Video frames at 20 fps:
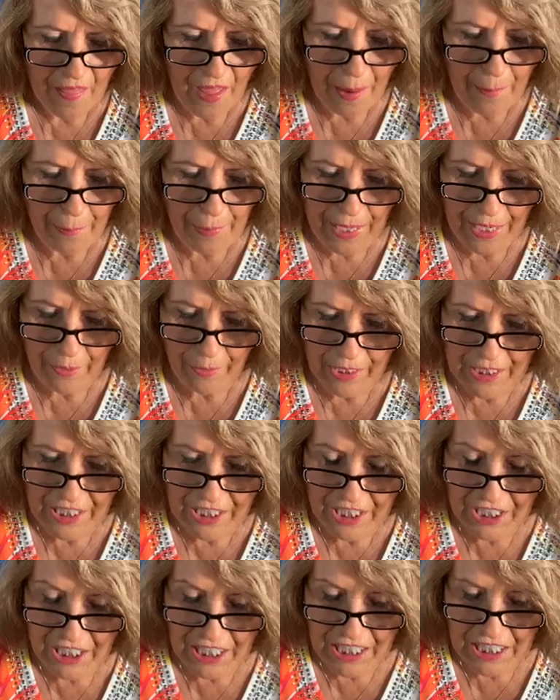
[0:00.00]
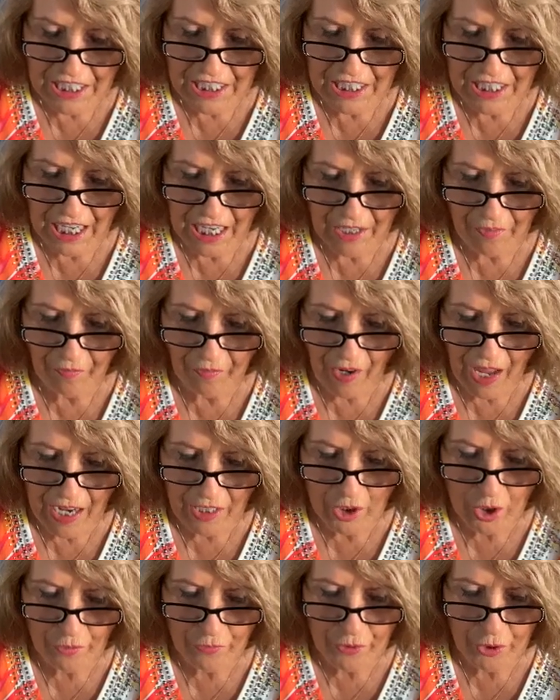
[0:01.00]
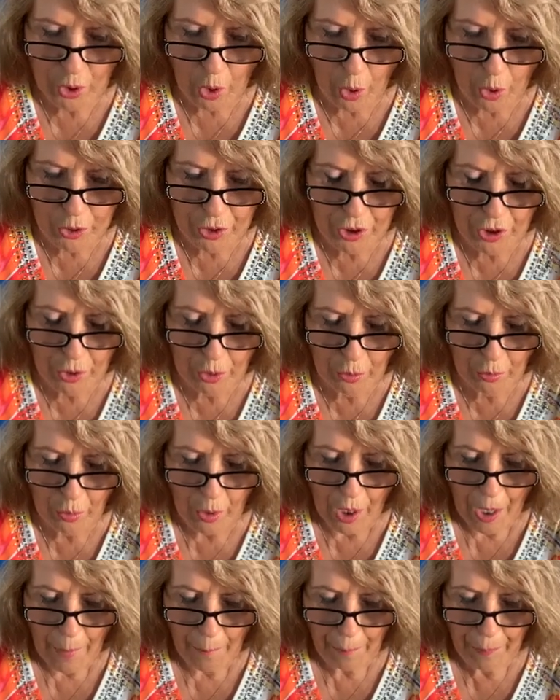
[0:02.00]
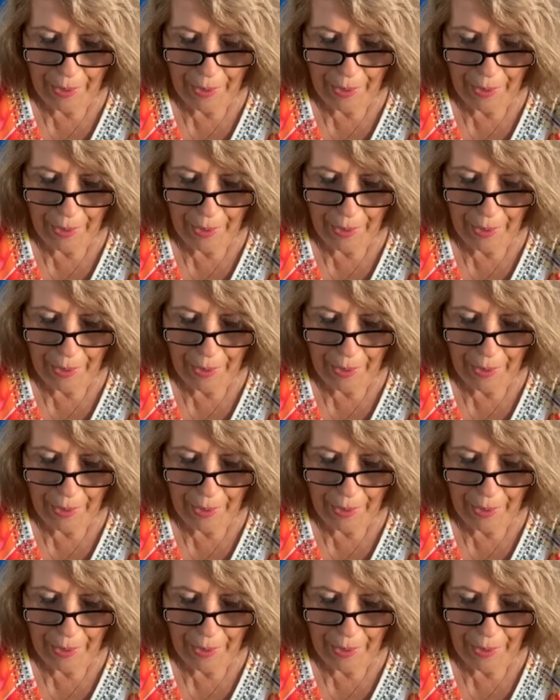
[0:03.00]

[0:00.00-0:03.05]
that may resist the influx of souls into